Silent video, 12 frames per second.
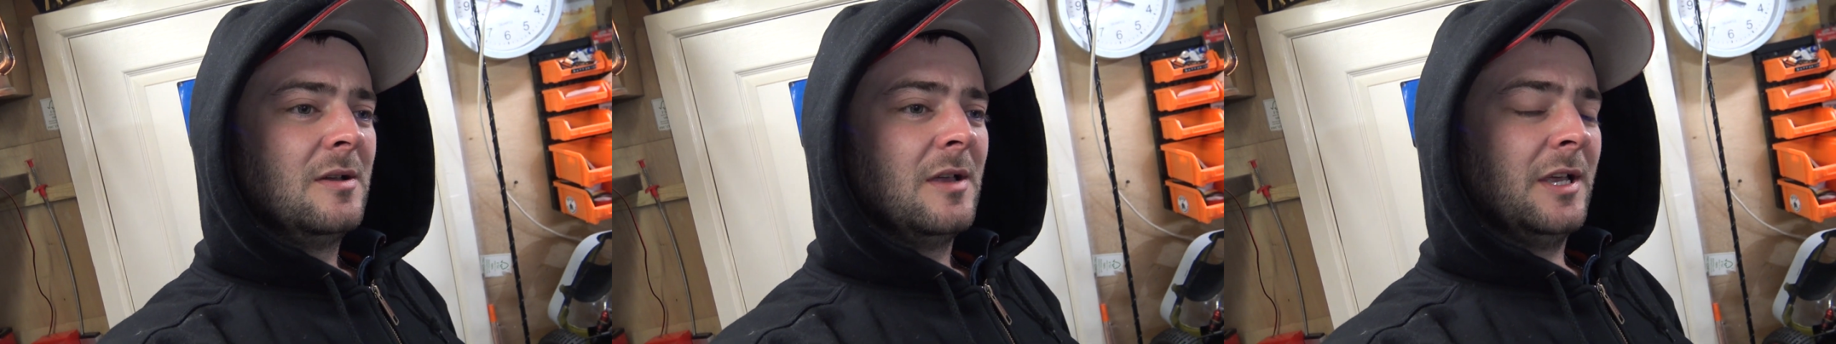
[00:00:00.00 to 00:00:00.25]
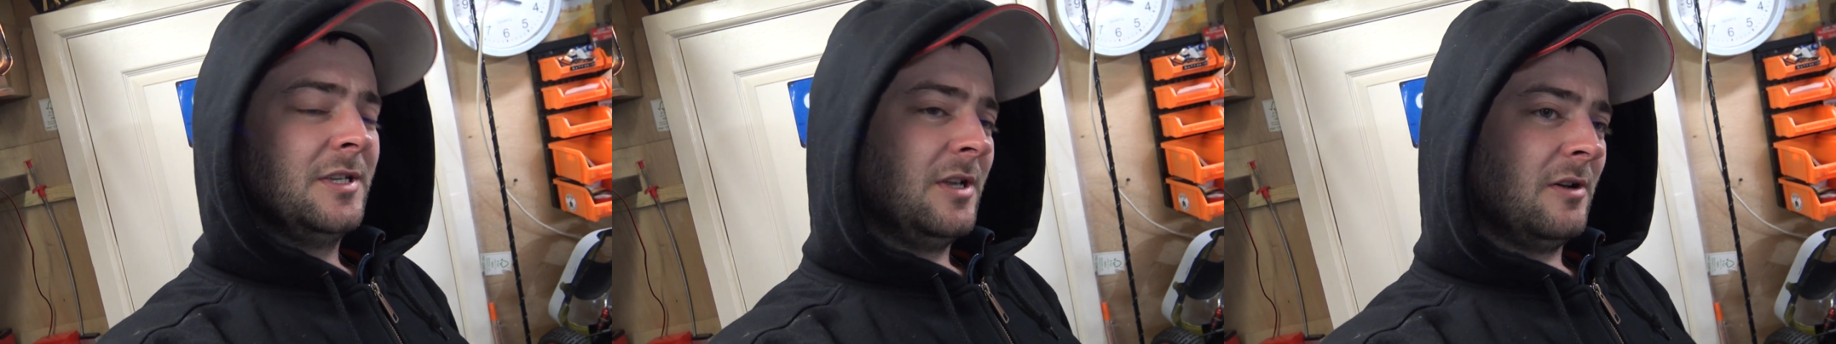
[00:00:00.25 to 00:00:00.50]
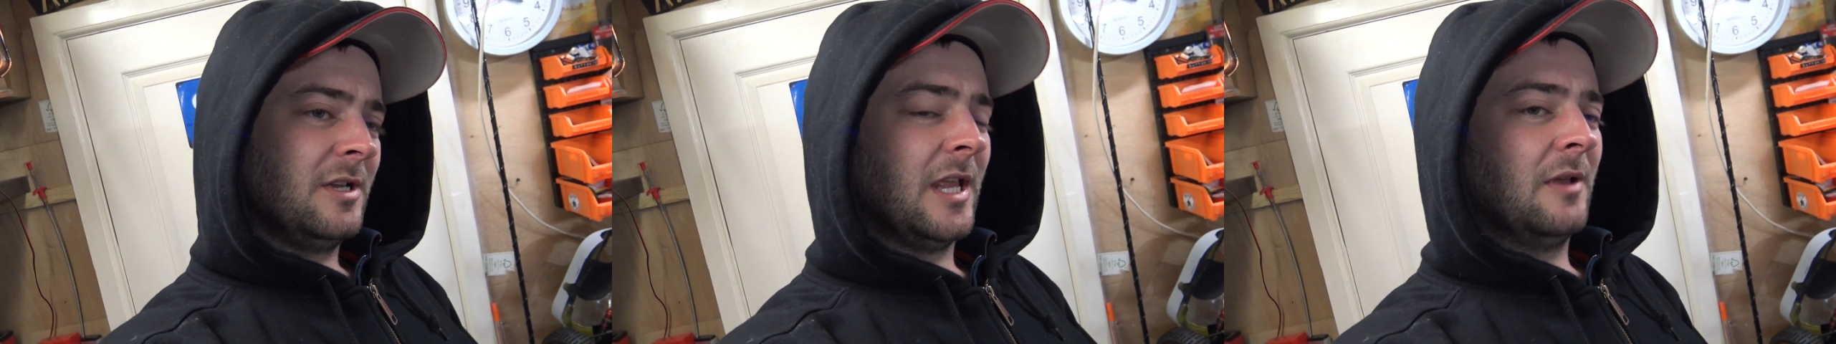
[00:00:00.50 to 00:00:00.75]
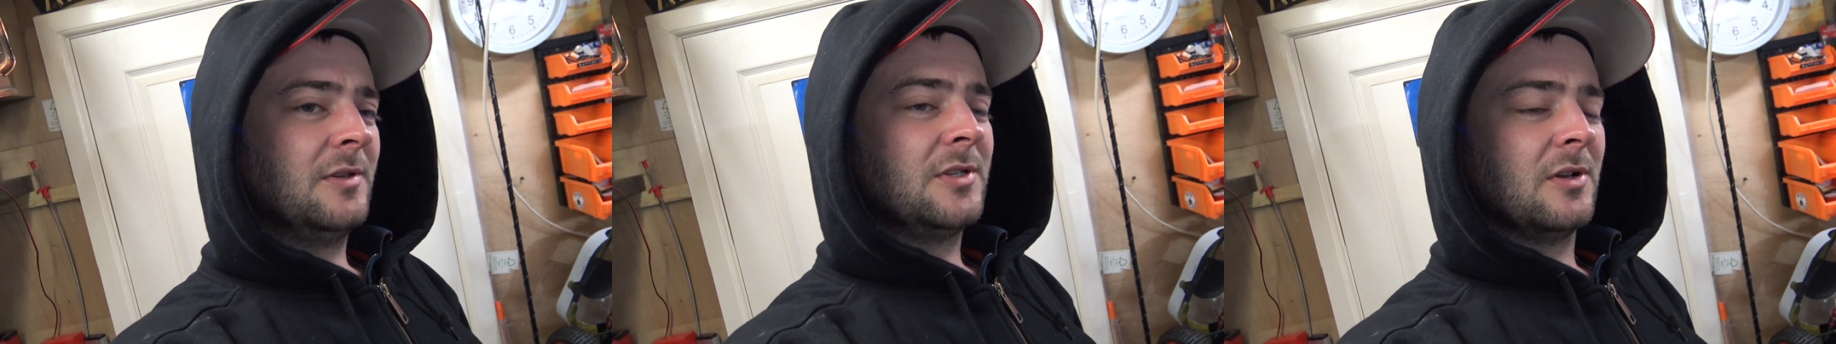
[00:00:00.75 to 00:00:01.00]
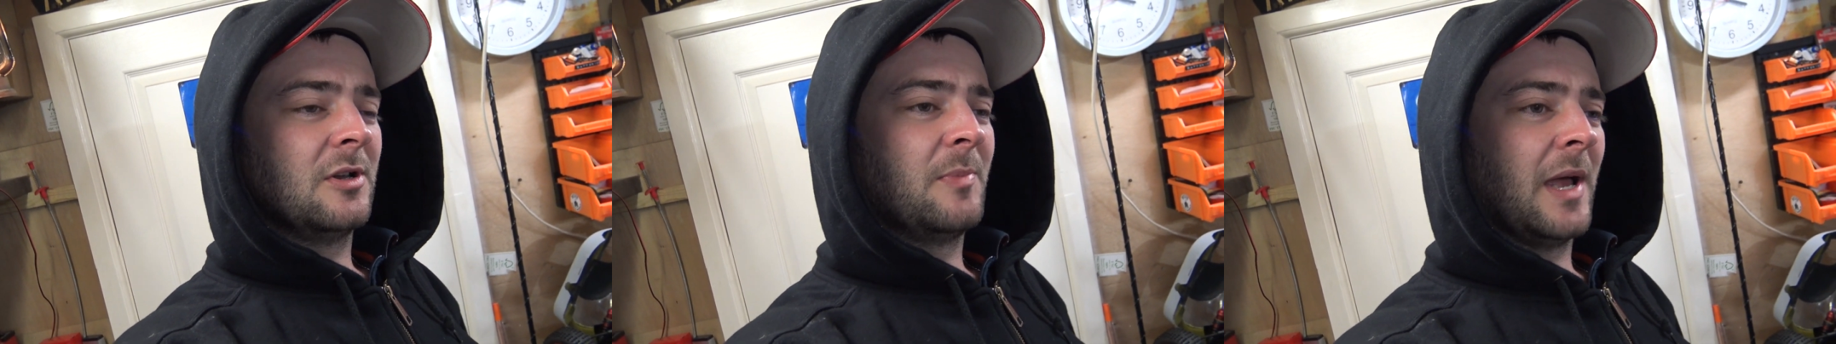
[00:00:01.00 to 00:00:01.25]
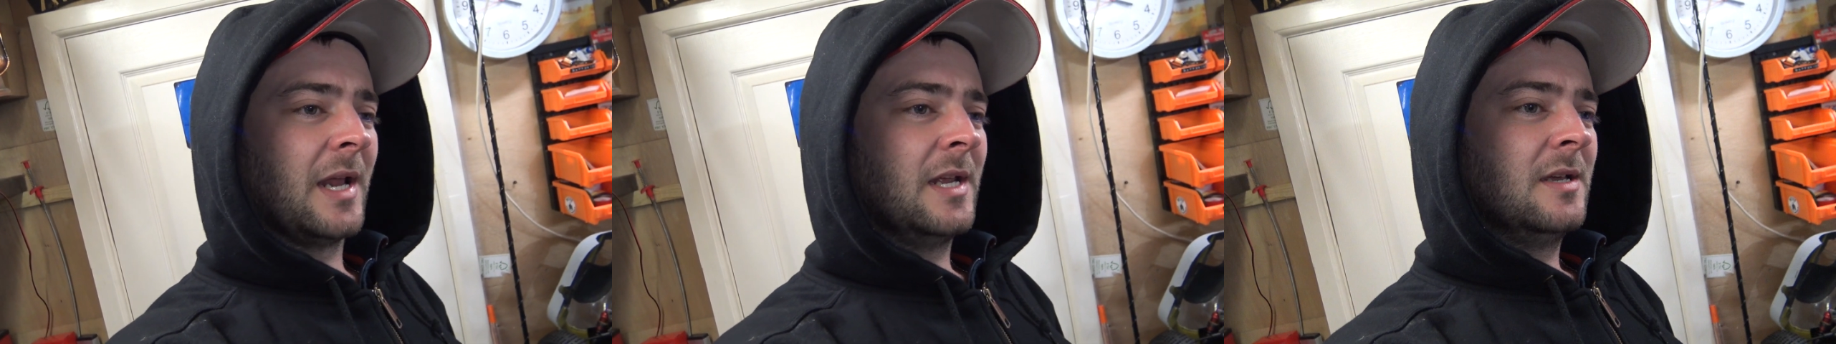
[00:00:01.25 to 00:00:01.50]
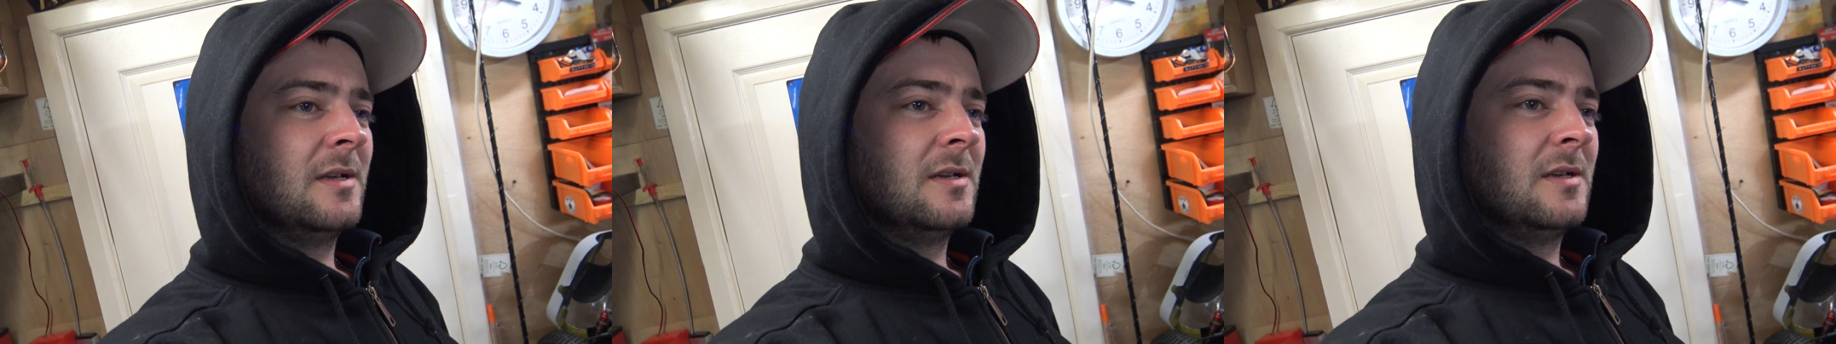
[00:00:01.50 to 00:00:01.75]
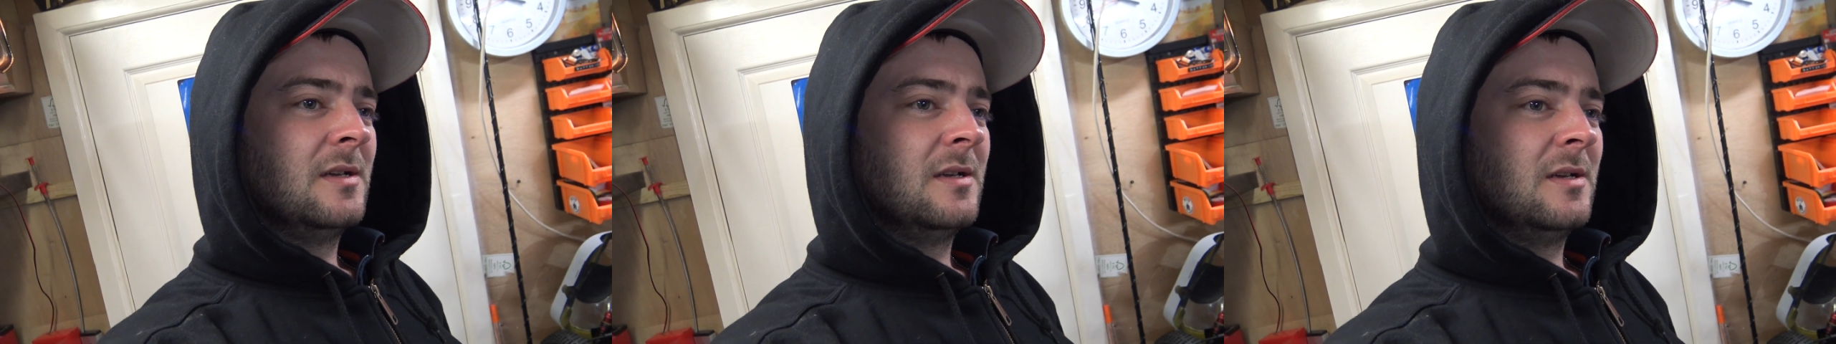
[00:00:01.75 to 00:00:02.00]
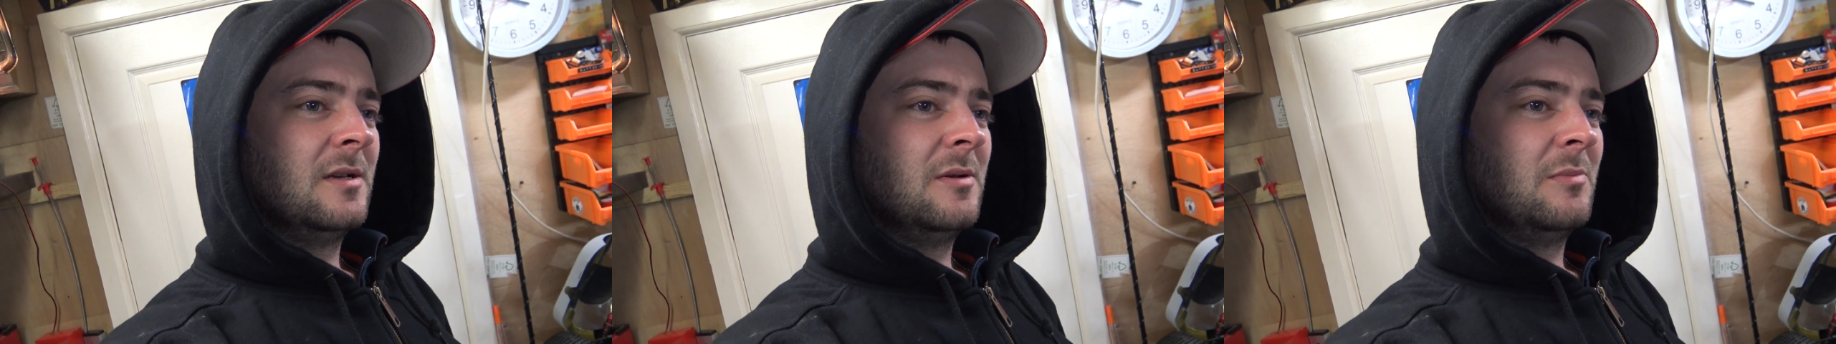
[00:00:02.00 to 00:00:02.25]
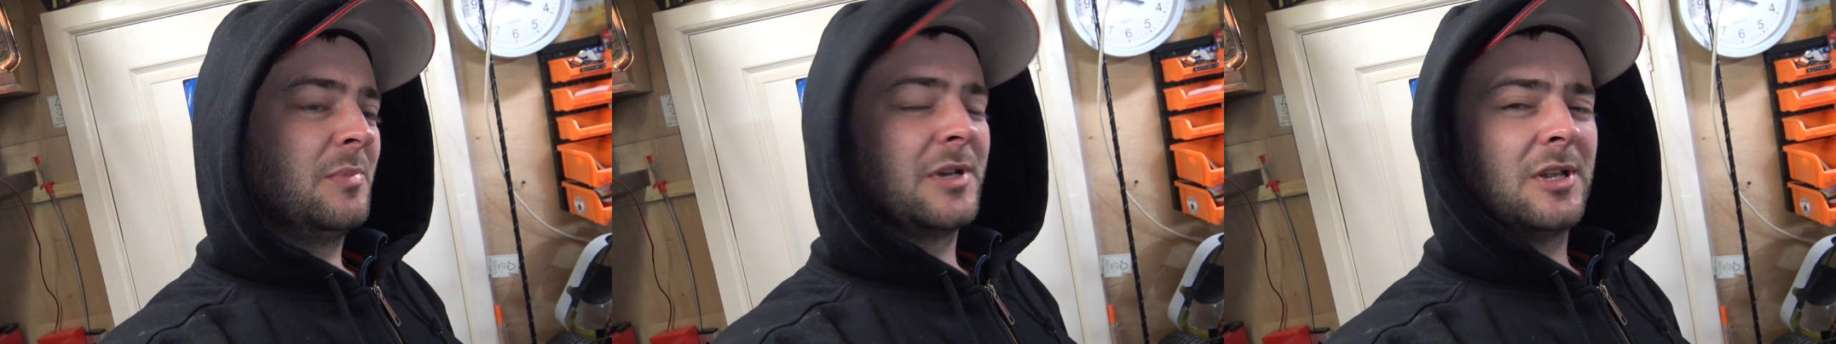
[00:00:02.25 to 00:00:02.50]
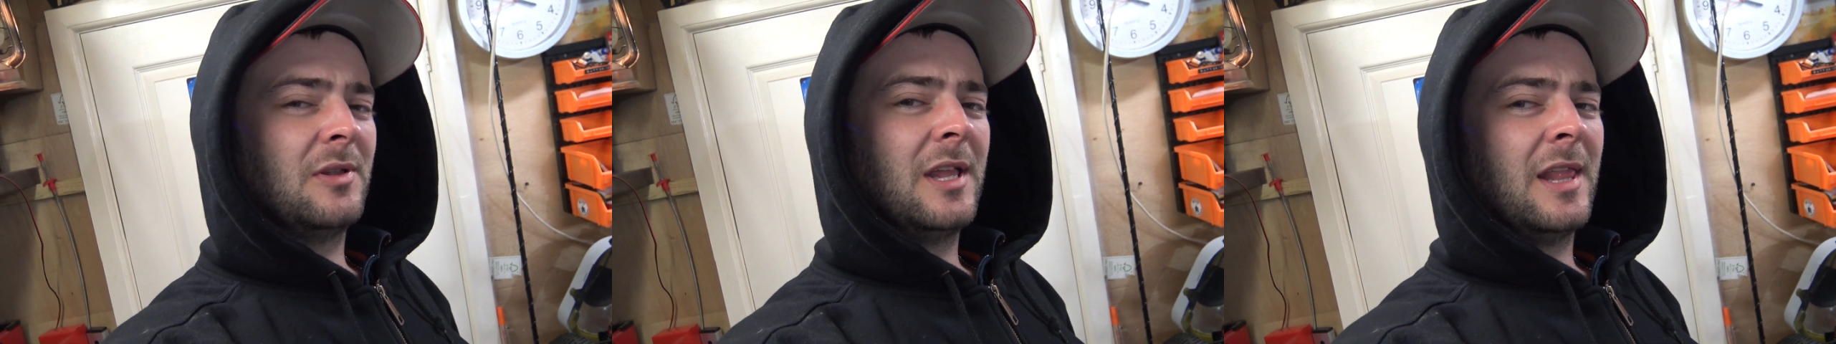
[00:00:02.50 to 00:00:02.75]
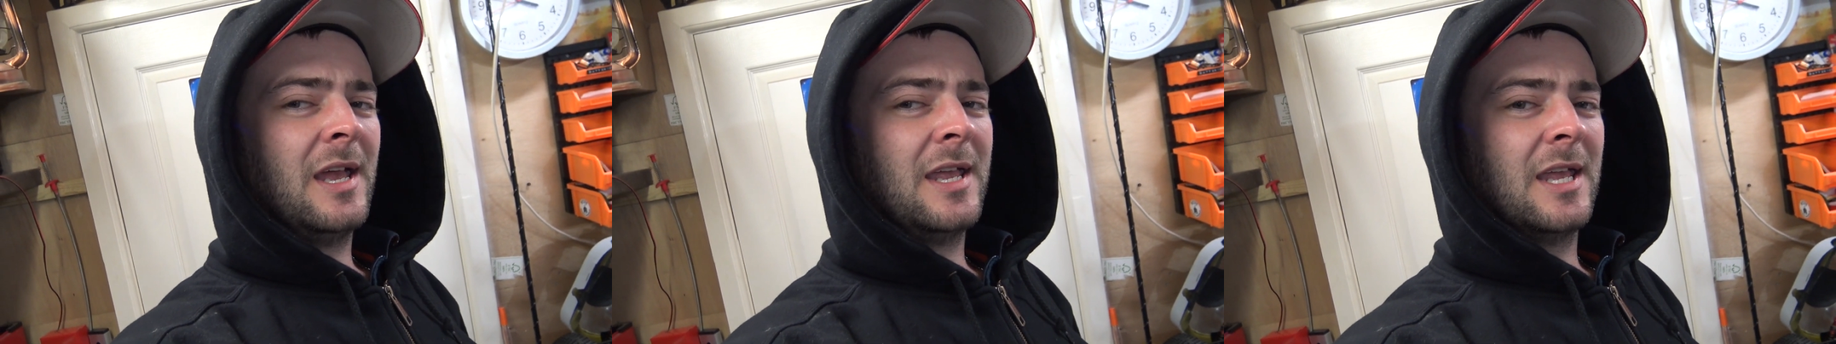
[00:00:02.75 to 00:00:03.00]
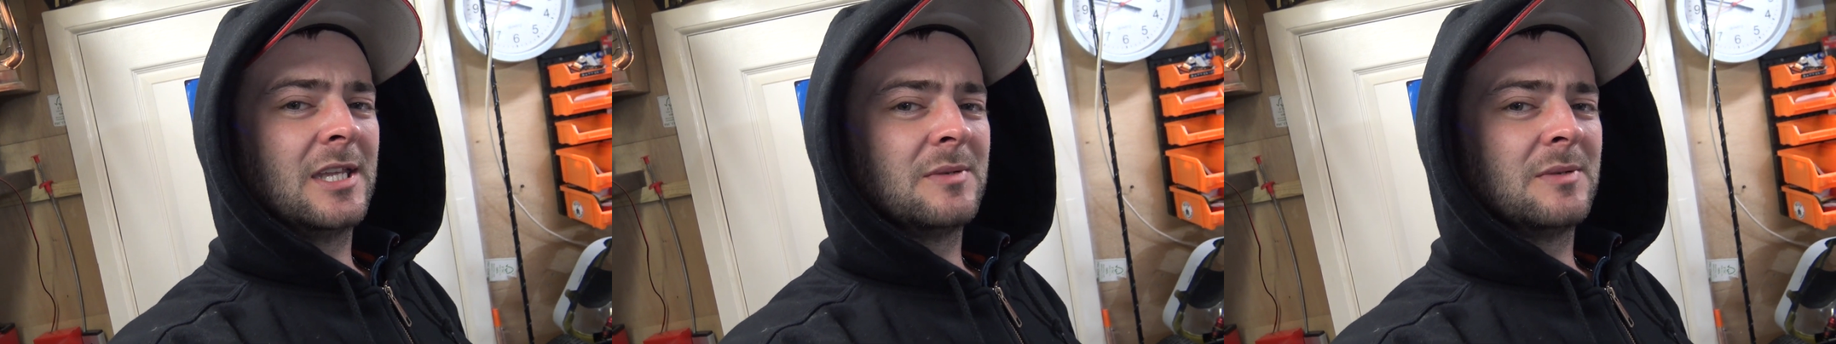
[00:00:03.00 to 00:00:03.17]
That's the only downside about it. But I don't let that get